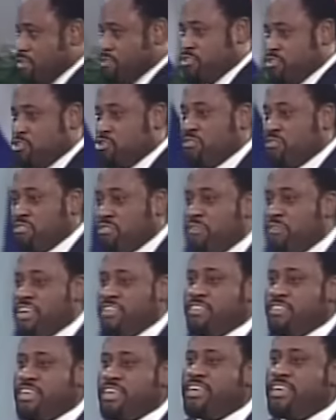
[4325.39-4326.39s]
You don't have to face
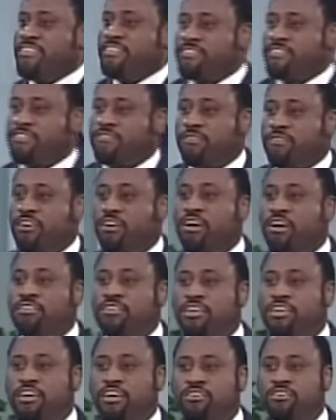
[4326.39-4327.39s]
the east for God to
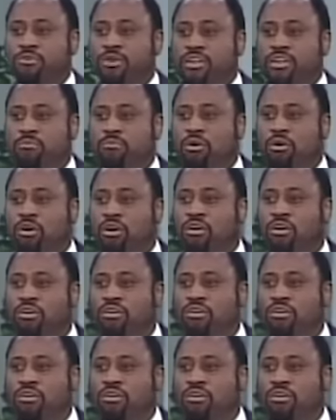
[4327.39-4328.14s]
hear you anymore.